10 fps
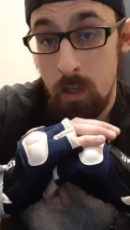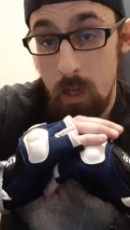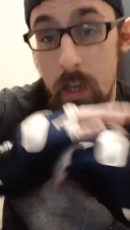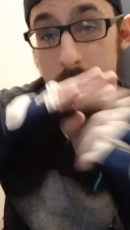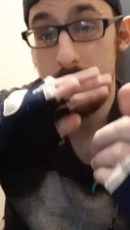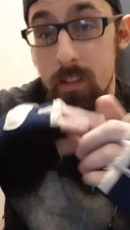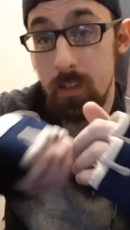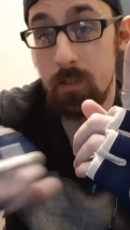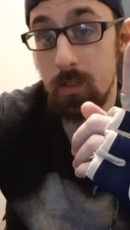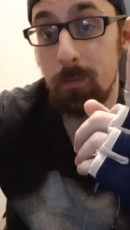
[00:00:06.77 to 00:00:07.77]
I had an
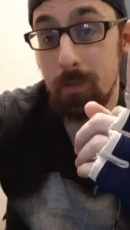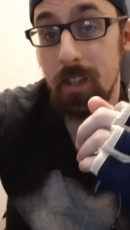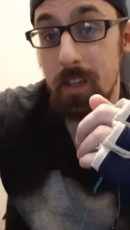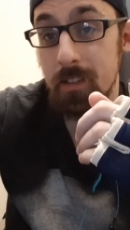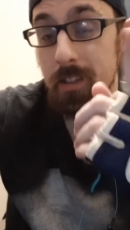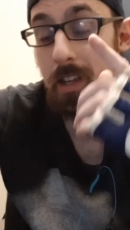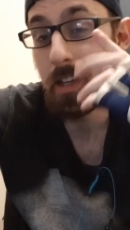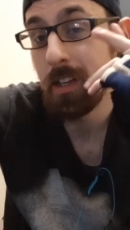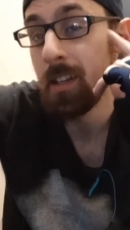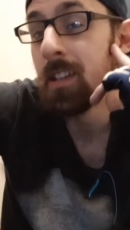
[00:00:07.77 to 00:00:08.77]
intro planned.
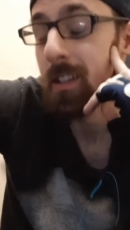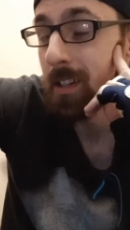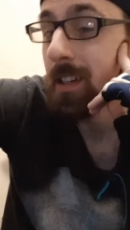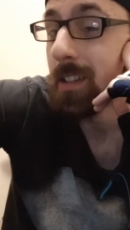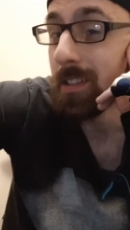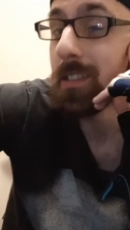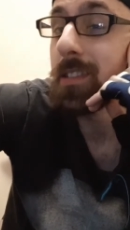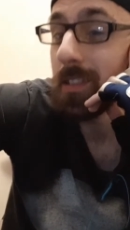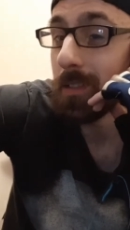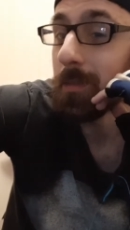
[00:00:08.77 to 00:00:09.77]
This
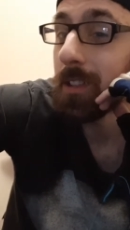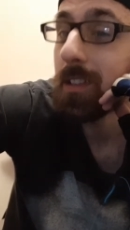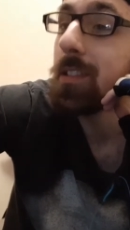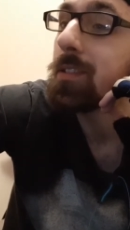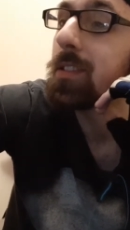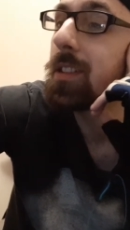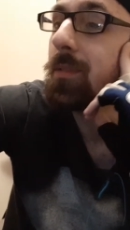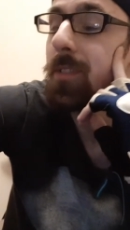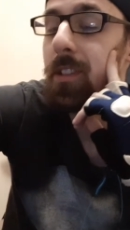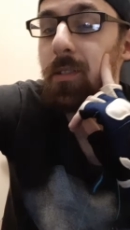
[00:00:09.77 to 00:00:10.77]
is going to be an interesting
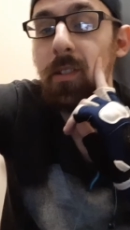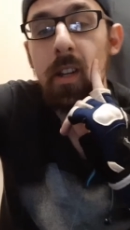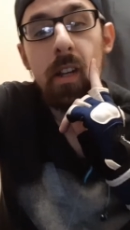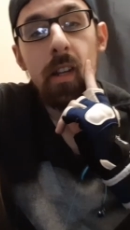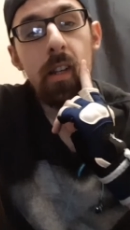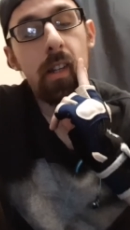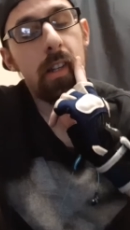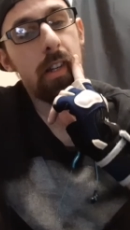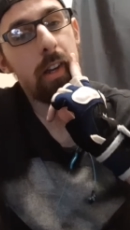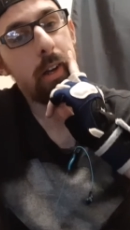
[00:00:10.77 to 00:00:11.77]
video.
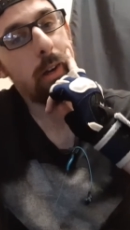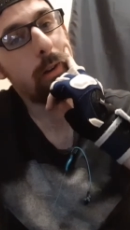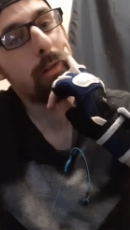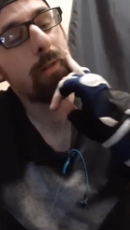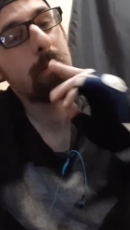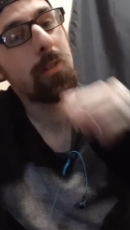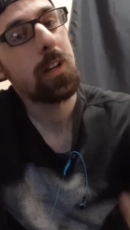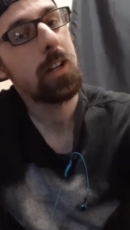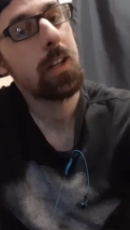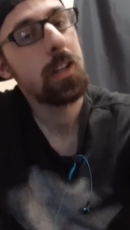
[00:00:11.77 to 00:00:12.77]
Whew.
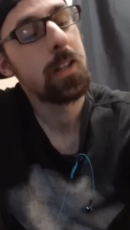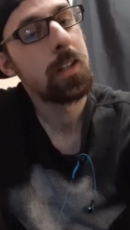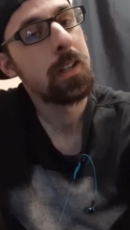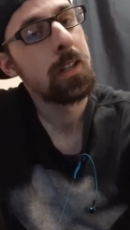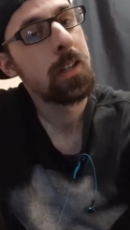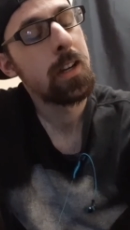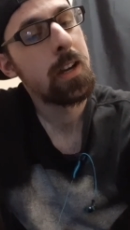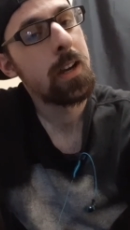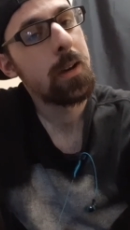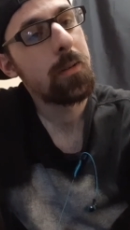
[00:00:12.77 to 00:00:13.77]

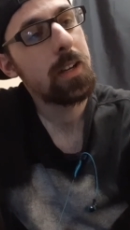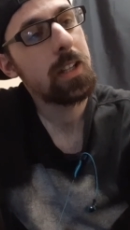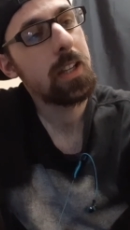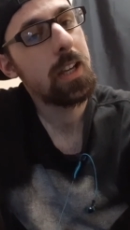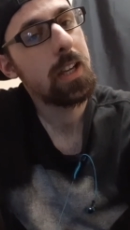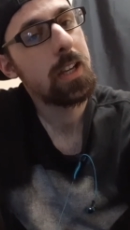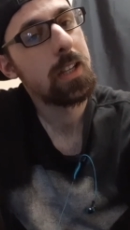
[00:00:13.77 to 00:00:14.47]
Well.